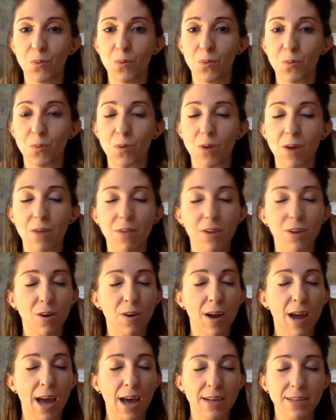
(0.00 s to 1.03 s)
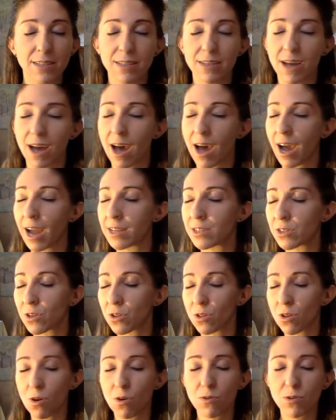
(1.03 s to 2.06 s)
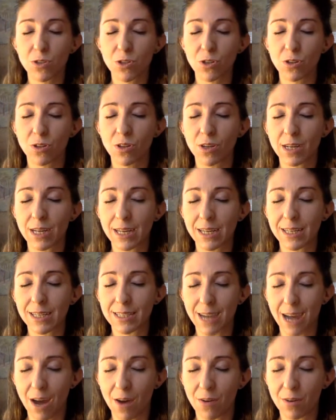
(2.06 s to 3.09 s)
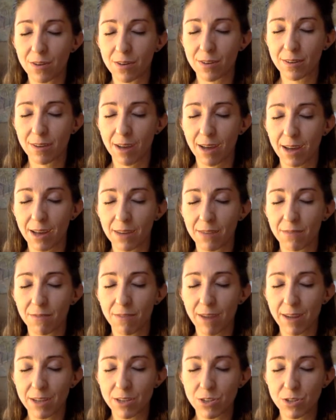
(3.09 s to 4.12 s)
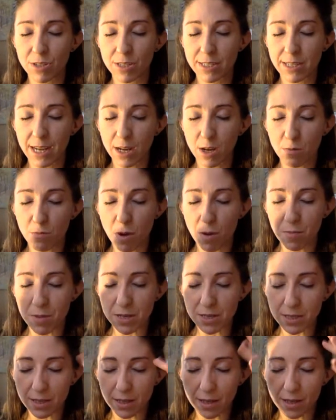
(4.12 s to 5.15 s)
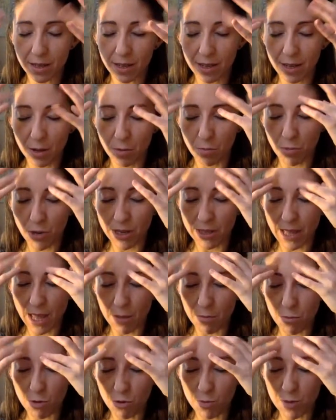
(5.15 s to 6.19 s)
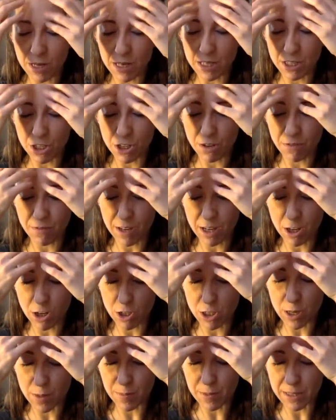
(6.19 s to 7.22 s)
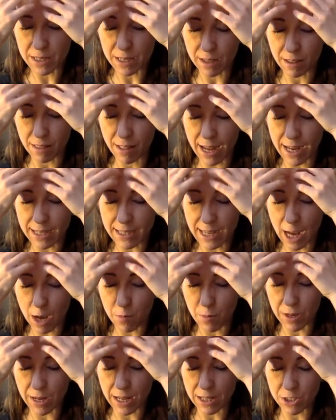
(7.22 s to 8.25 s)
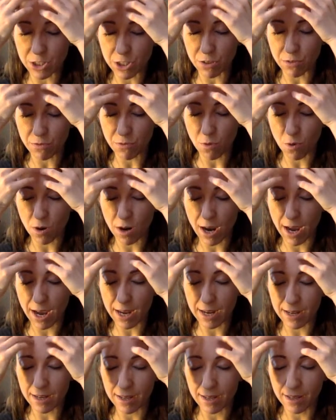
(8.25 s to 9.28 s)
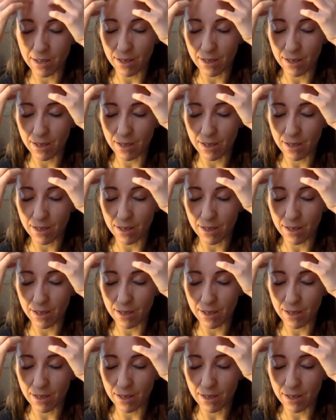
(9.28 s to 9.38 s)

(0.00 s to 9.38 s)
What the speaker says: Wherever you're at, eyes closed or looking down, I invite you to take a moment to bring that movement into your fingertips and a light tap against your forehead,